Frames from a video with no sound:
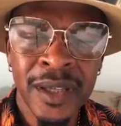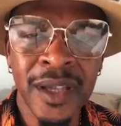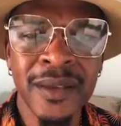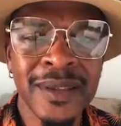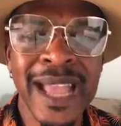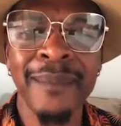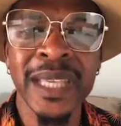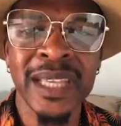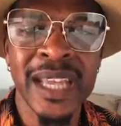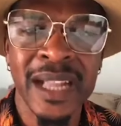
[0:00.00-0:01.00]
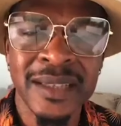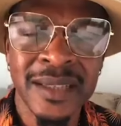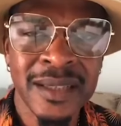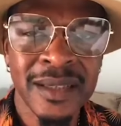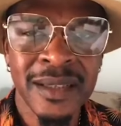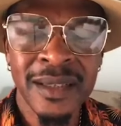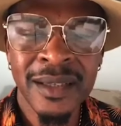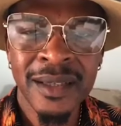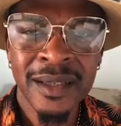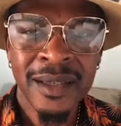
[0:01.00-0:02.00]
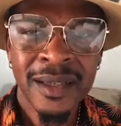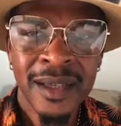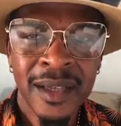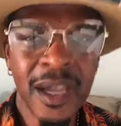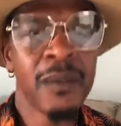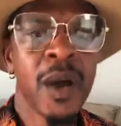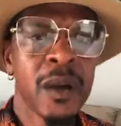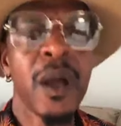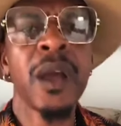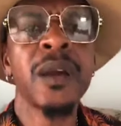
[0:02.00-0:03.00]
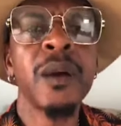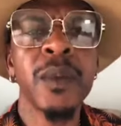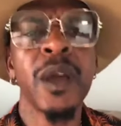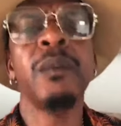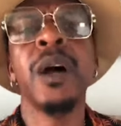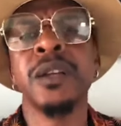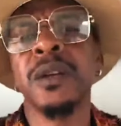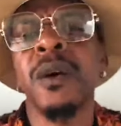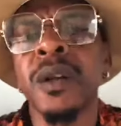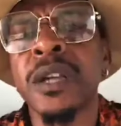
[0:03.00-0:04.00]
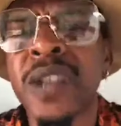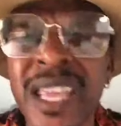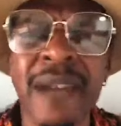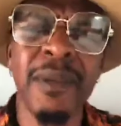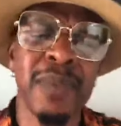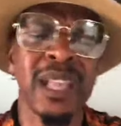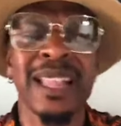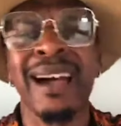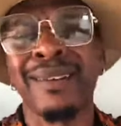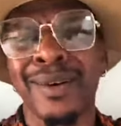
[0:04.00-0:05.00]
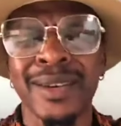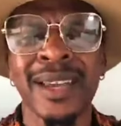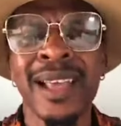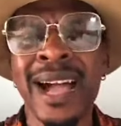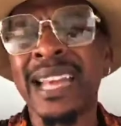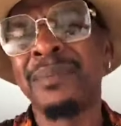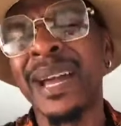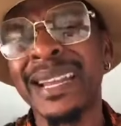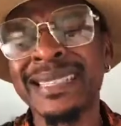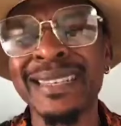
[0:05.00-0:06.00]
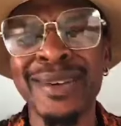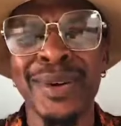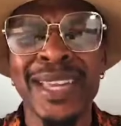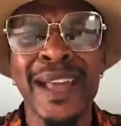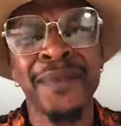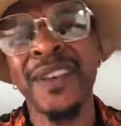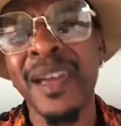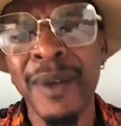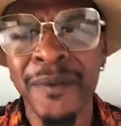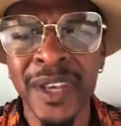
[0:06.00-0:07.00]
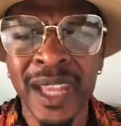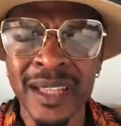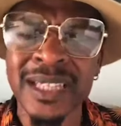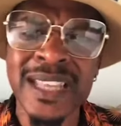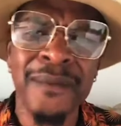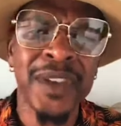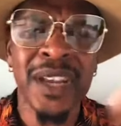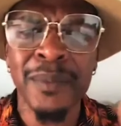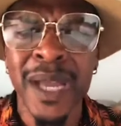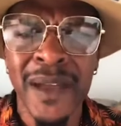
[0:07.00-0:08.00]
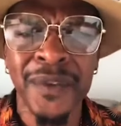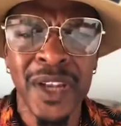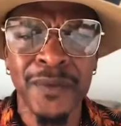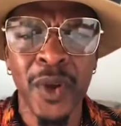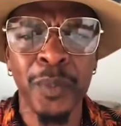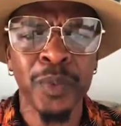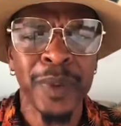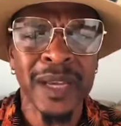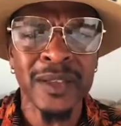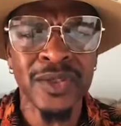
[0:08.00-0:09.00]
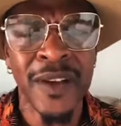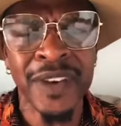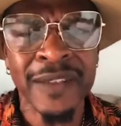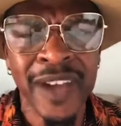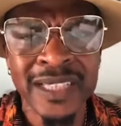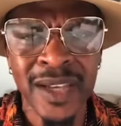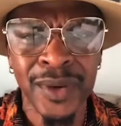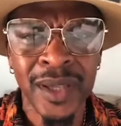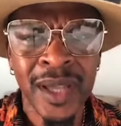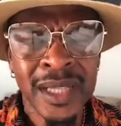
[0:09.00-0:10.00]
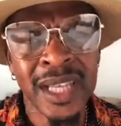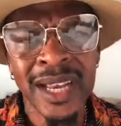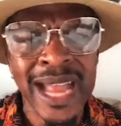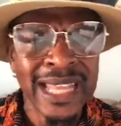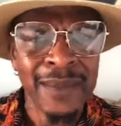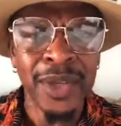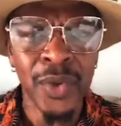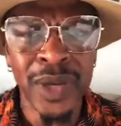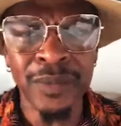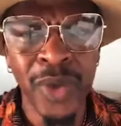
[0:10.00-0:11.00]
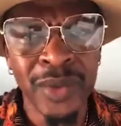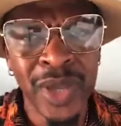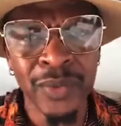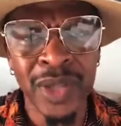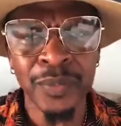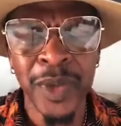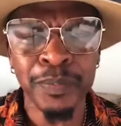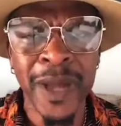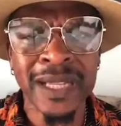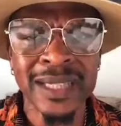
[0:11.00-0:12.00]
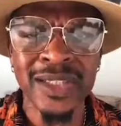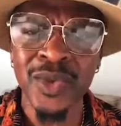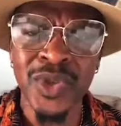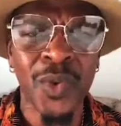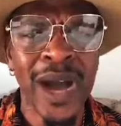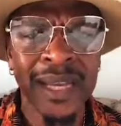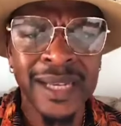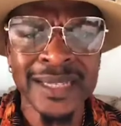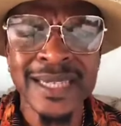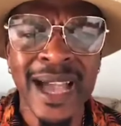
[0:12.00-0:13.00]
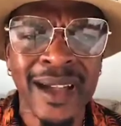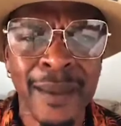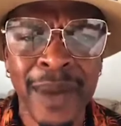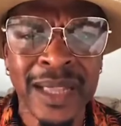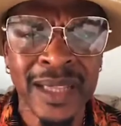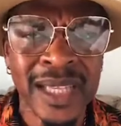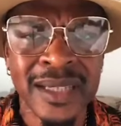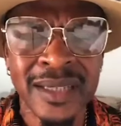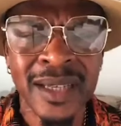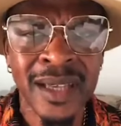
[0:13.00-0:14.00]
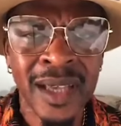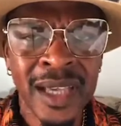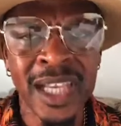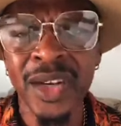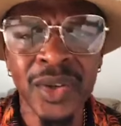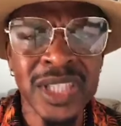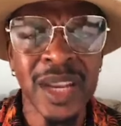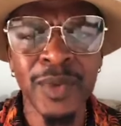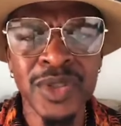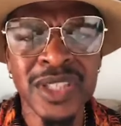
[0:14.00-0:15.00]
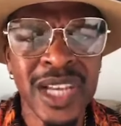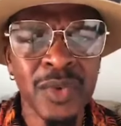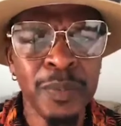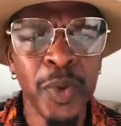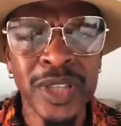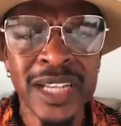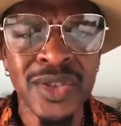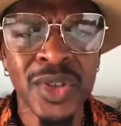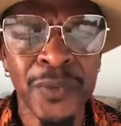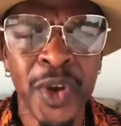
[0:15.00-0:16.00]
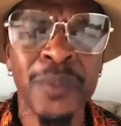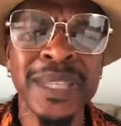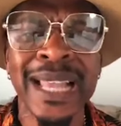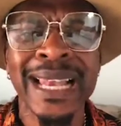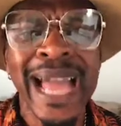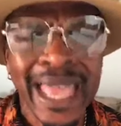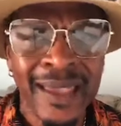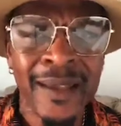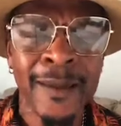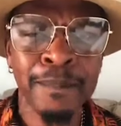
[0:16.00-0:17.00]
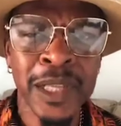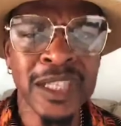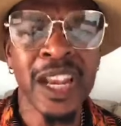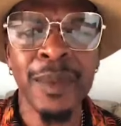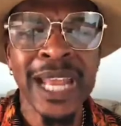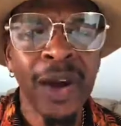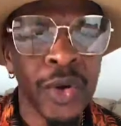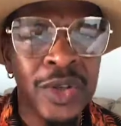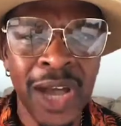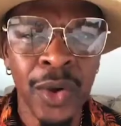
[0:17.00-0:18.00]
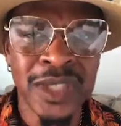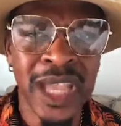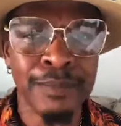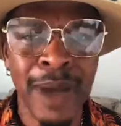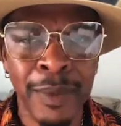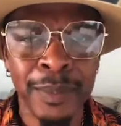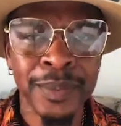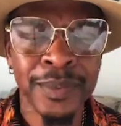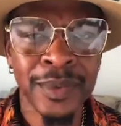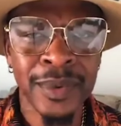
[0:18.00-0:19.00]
You're me idiot. Yeah, man, right now, me, I'm on your surroundings. And you have a big long gun. And the man has seen the gun and a video, my video. You know, see a video, the man a video, figure put pan the travel advisory. You know that, let me do when politics used to go on in a Siaga manly days. You don't know, so them used to send reporters down here if you come tell lie. So them in a house get bam up.